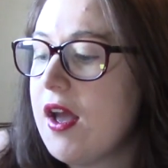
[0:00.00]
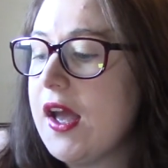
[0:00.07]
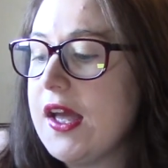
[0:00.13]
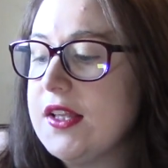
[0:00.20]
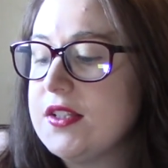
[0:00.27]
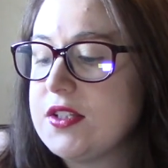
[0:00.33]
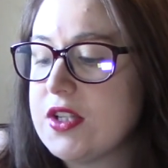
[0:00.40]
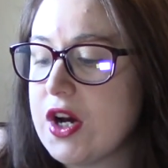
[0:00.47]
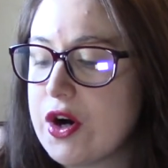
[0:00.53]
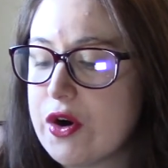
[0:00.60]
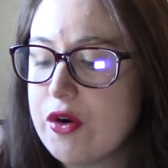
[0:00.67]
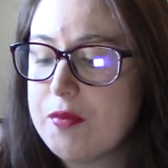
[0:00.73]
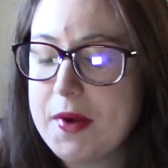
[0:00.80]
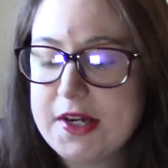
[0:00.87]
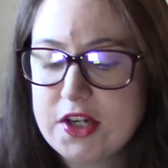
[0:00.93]
and
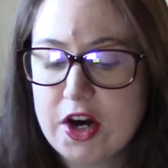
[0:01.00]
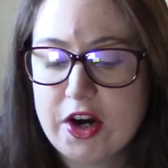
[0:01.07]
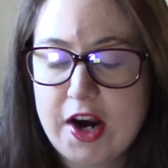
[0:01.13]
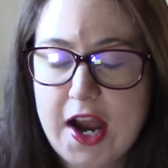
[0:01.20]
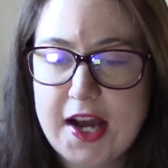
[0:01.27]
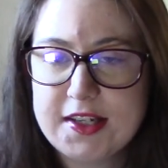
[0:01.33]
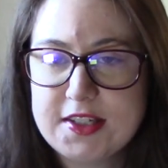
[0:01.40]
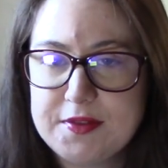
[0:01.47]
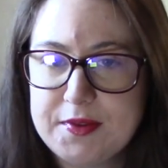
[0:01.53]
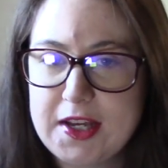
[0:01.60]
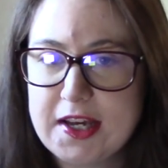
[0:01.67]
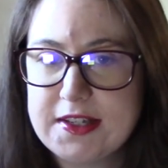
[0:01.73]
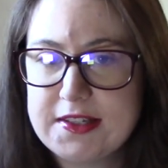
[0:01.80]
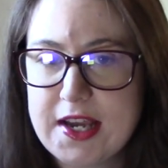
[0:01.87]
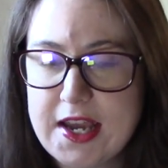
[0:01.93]
so my daughter had to
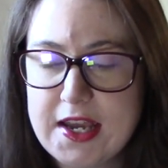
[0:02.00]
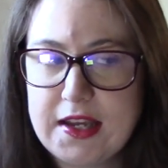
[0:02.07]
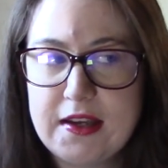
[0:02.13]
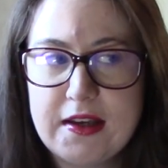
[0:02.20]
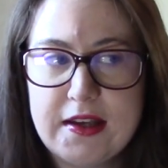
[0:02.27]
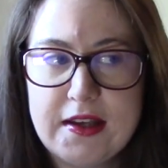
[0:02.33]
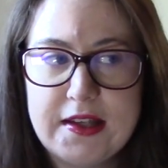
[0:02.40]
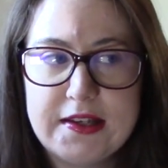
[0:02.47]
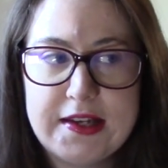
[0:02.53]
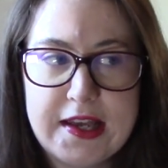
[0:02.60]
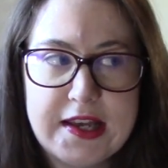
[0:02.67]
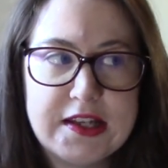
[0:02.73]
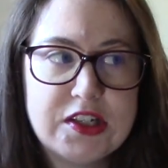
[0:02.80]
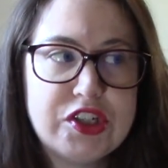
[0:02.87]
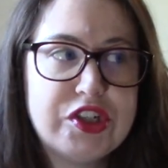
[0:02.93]
get taken
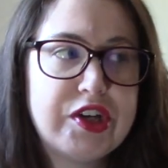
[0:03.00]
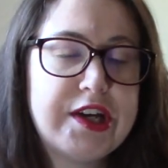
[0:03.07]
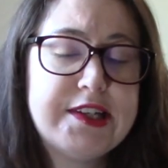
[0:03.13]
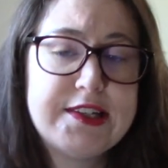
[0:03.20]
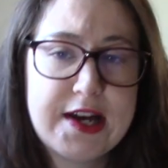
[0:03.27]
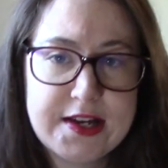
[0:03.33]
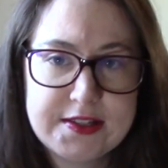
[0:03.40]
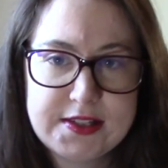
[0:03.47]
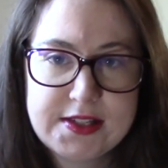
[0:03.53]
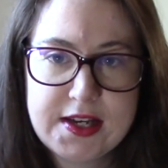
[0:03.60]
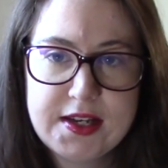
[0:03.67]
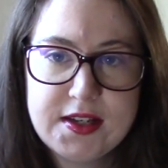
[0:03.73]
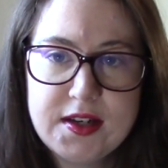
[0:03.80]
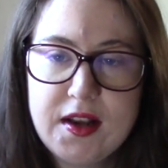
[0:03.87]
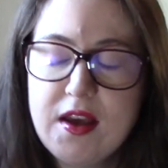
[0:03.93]
in to get
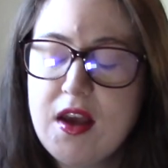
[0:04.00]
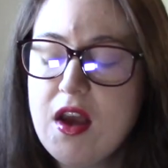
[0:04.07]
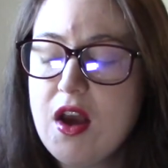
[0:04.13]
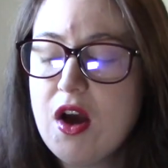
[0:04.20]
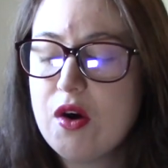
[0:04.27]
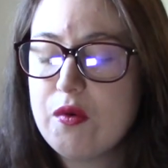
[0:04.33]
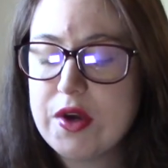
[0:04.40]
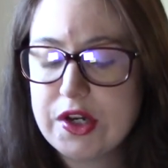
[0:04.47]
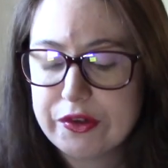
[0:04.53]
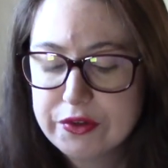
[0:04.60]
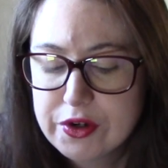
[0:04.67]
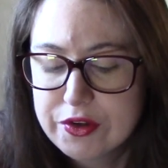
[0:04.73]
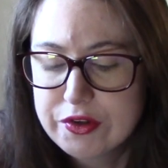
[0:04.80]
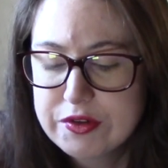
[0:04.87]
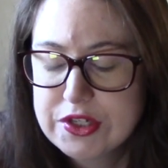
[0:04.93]
tested. We don't
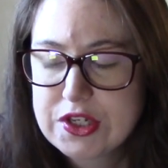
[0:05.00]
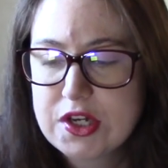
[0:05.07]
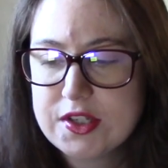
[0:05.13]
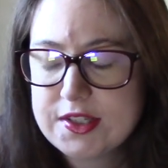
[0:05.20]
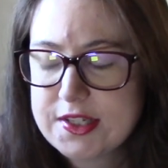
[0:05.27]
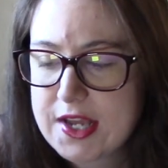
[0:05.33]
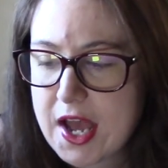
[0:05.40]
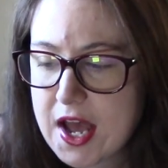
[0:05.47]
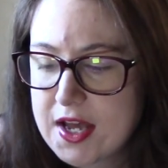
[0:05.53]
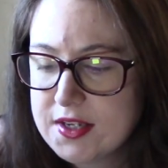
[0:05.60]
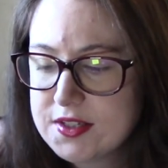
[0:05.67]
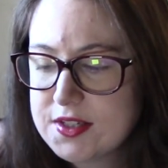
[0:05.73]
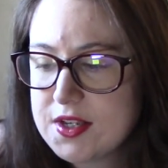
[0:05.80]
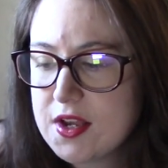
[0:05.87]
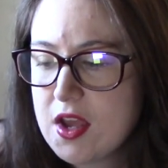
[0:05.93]
know the results
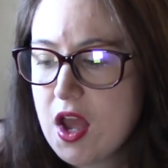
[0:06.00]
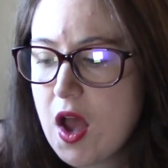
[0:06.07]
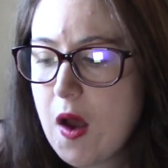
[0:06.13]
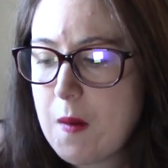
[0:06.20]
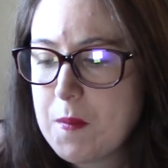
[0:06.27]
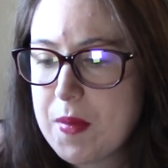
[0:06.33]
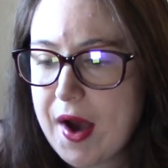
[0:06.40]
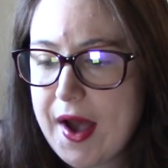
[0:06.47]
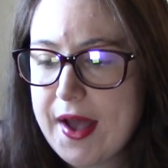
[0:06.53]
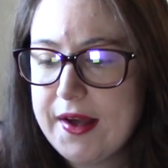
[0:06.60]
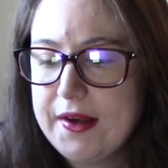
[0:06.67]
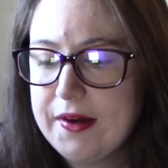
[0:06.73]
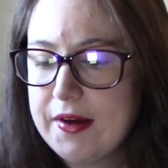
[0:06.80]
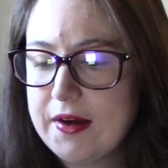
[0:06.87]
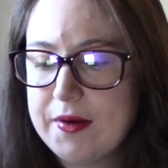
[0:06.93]
yet,
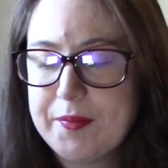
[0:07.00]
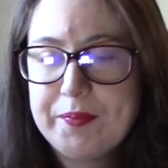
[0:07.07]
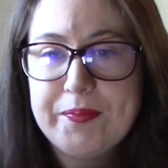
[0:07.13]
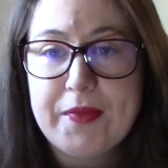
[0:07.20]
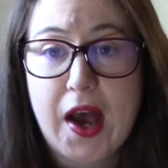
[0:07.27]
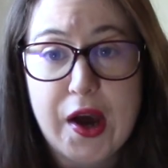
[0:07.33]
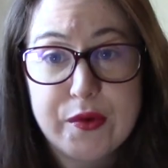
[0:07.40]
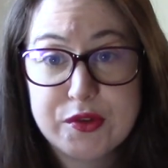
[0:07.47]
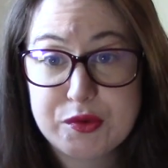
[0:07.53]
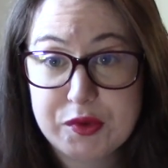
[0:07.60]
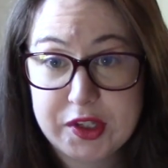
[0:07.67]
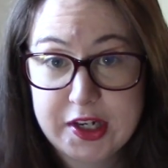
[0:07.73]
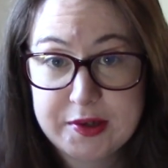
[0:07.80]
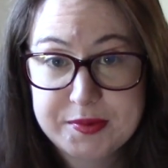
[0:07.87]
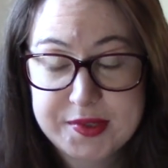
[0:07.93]
but I was
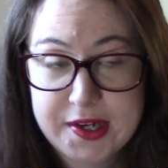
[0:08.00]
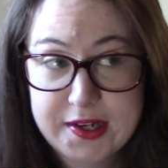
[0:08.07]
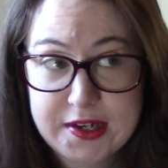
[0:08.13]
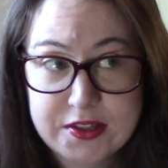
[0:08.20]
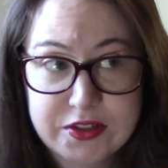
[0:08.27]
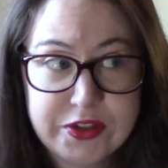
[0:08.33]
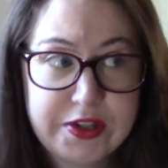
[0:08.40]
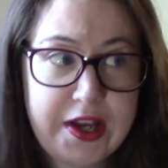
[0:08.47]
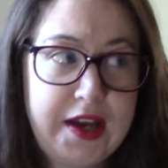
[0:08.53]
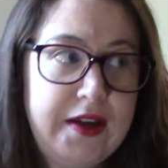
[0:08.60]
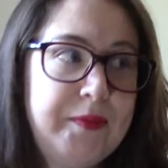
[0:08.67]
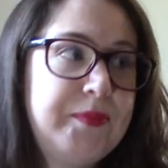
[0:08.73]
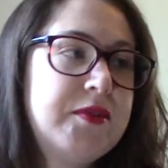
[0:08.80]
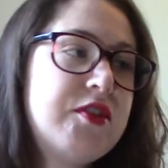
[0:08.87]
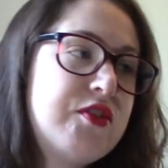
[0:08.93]
really upset
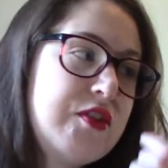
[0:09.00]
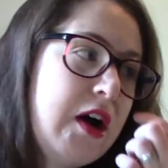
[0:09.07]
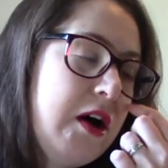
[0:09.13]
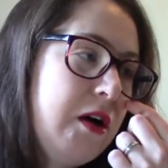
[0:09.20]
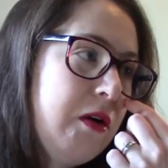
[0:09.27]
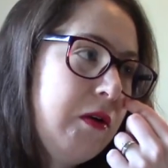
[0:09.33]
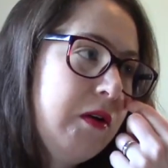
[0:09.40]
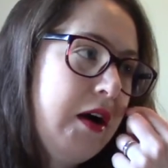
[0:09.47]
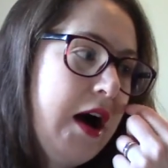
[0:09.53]
yesterday. So